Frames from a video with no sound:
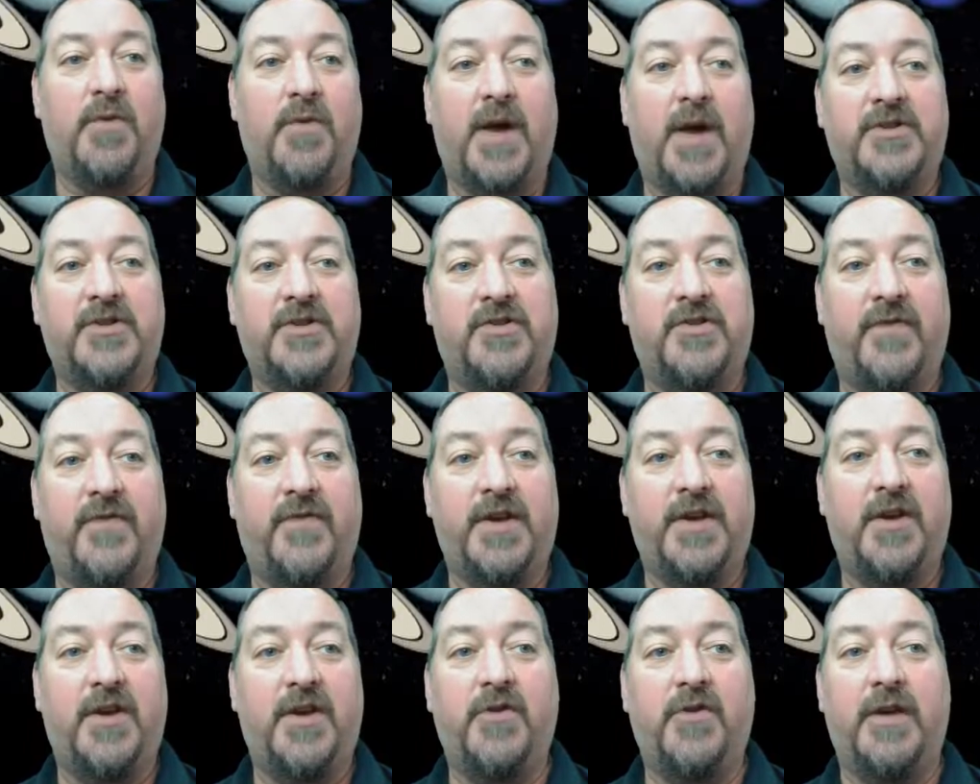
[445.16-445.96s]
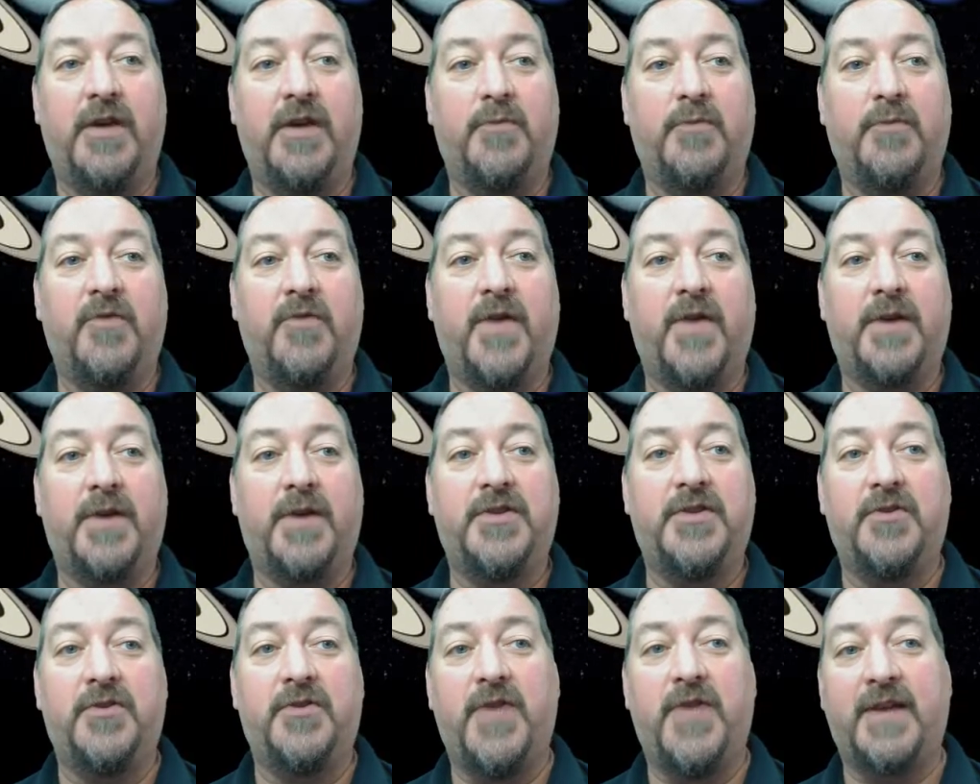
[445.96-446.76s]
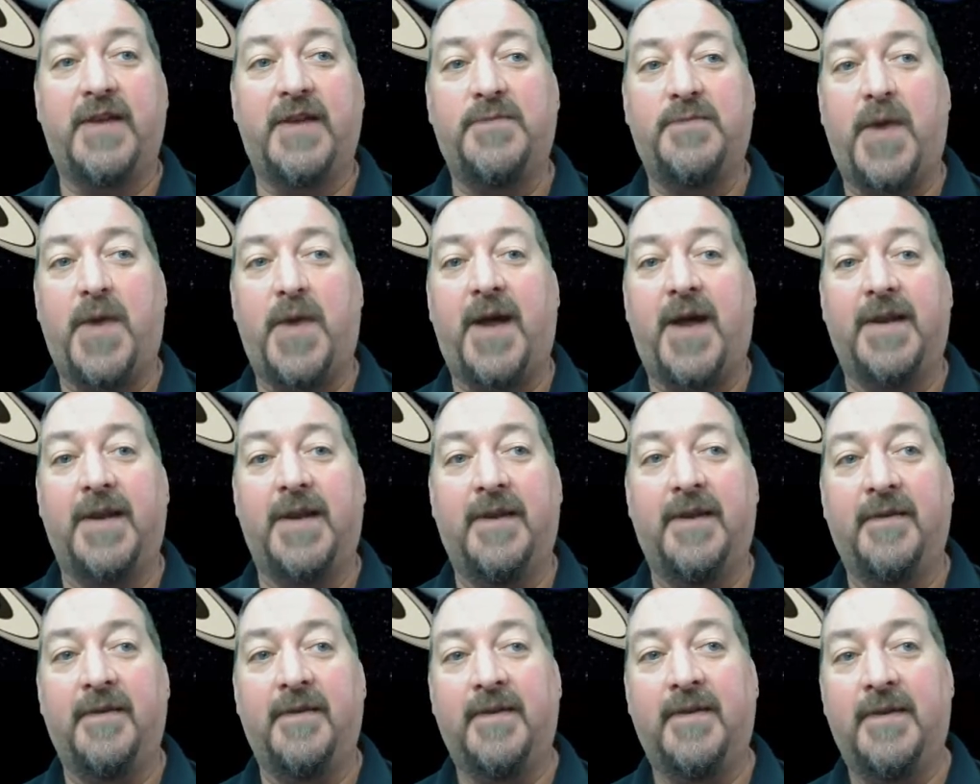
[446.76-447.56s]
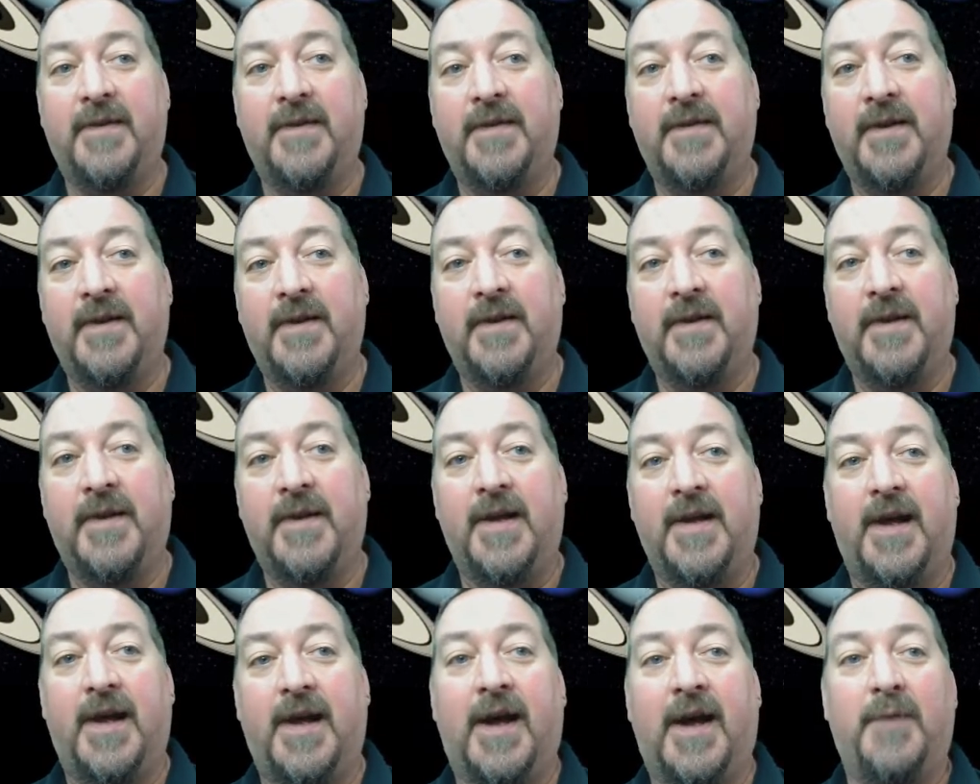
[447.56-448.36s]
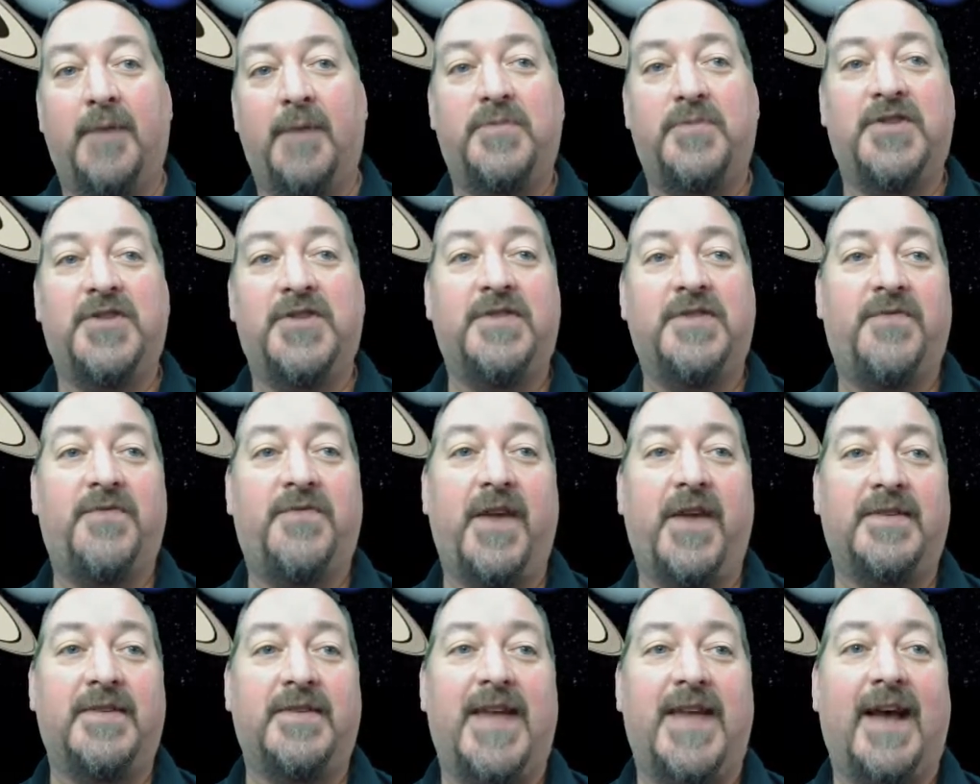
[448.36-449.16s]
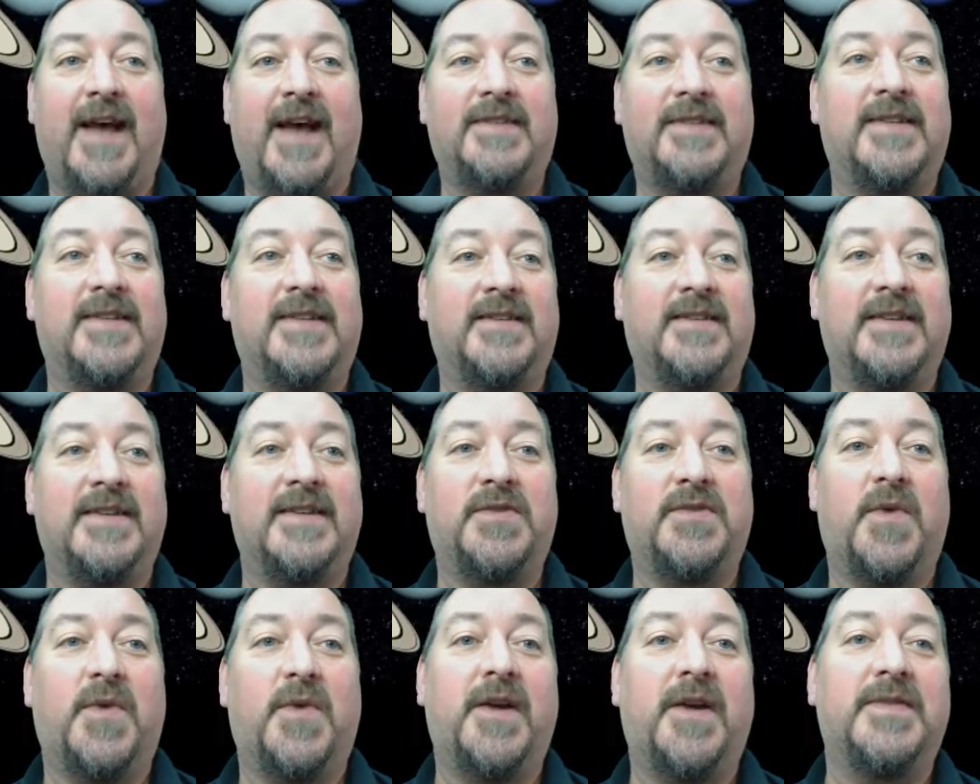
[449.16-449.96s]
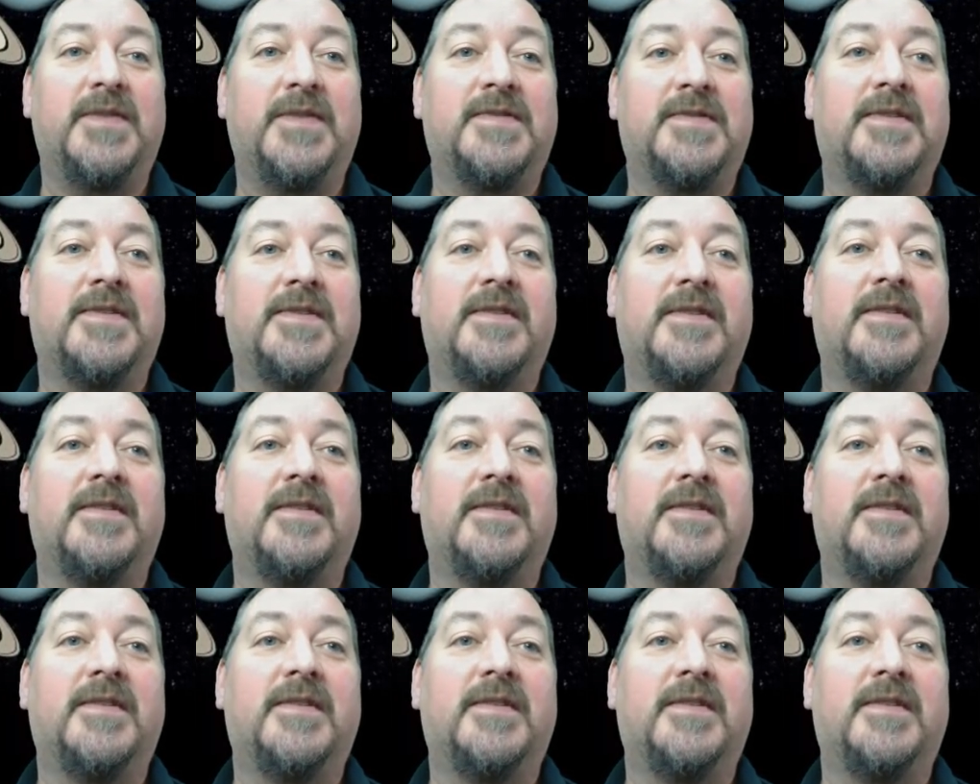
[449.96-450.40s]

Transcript: watch the video, and move on to your next body. Just fantastic this was.